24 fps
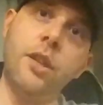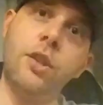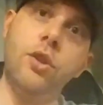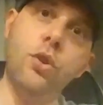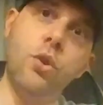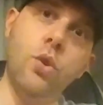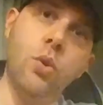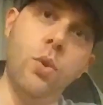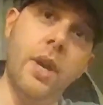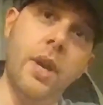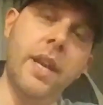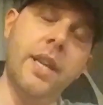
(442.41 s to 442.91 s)

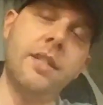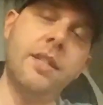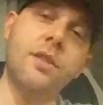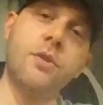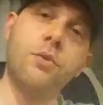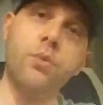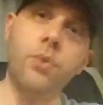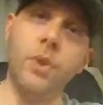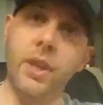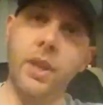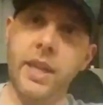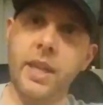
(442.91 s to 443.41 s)
2. It's
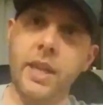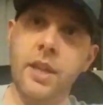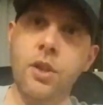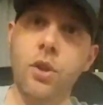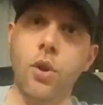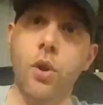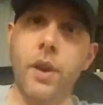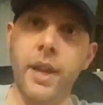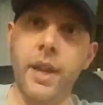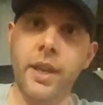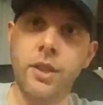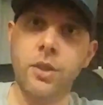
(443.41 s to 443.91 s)
really
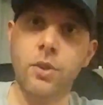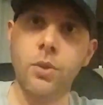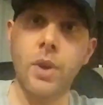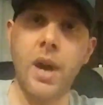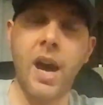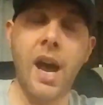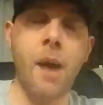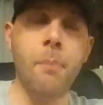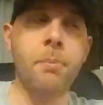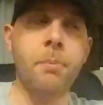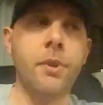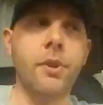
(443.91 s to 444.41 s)
going to
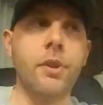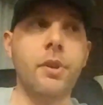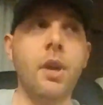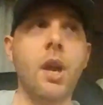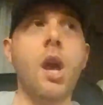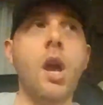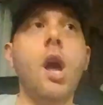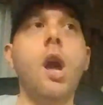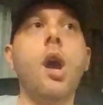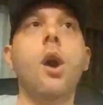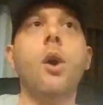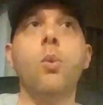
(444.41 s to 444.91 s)
happen
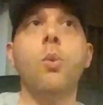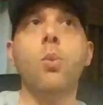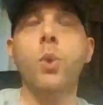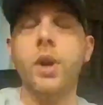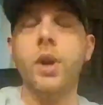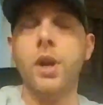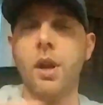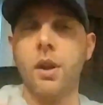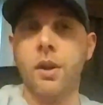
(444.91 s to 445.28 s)
with a